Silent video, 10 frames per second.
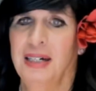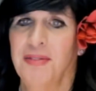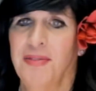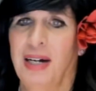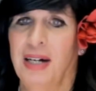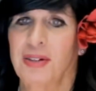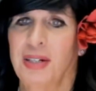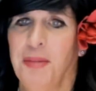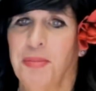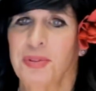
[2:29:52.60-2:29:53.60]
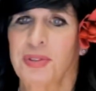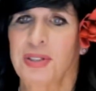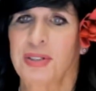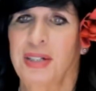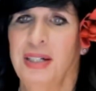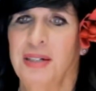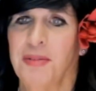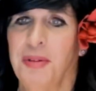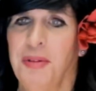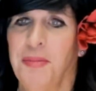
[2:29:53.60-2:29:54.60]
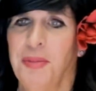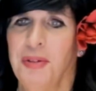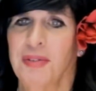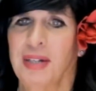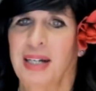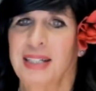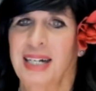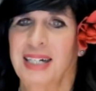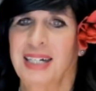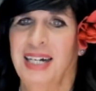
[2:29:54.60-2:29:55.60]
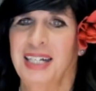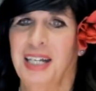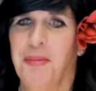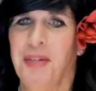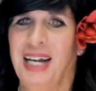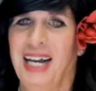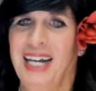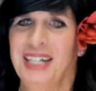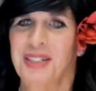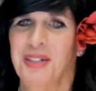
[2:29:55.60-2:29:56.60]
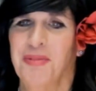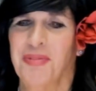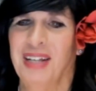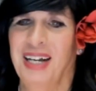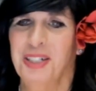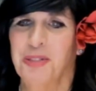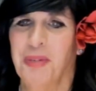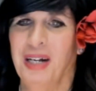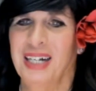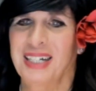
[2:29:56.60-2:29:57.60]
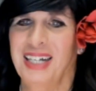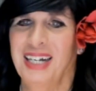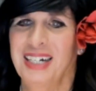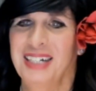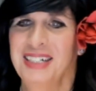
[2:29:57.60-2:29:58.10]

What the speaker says: Firekeepers Casino. When you move like that, kind of gave me an acid flashback. Yeah,